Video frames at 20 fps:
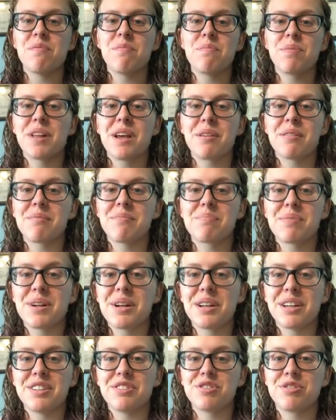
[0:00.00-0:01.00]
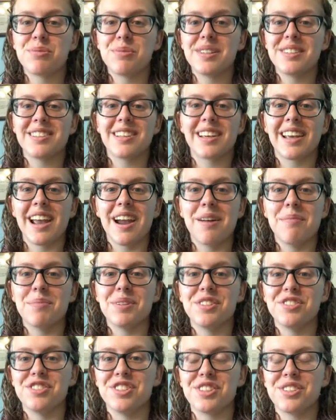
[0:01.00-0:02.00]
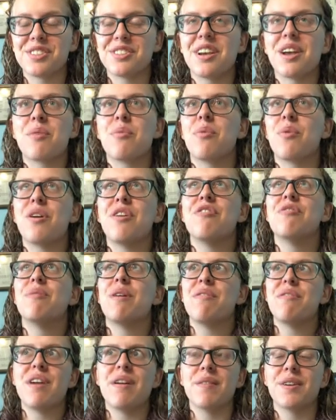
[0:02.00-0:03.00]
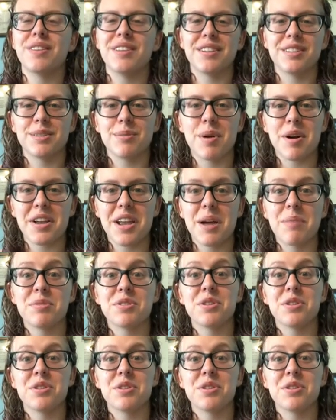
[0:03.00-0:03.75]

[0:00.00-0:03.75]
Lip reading: Playing instruments at camp is just like one of my favorite things about camp,